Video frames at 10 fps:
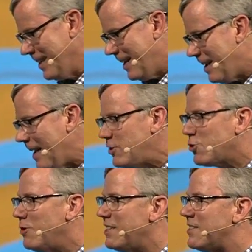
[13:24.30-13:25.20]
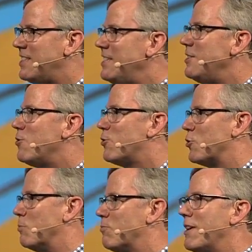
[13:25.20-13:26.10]
And I joined a CEO
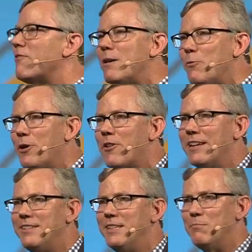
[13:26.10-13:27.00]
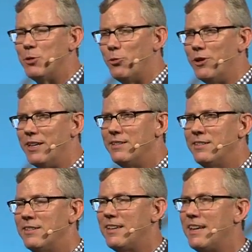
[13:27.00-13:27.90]
group right around when we were 18
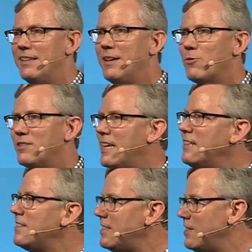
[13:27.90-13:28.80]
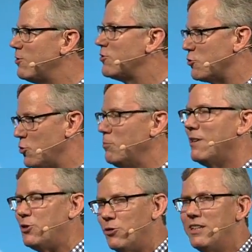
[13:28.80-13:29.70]
employees. And there were 10 CEOs in the group.
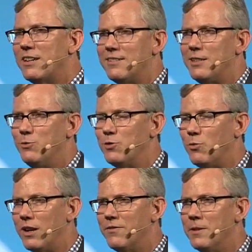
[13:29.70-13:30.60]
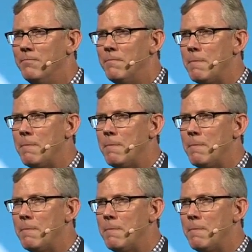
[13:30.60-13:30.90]
I joined it because he was one of them.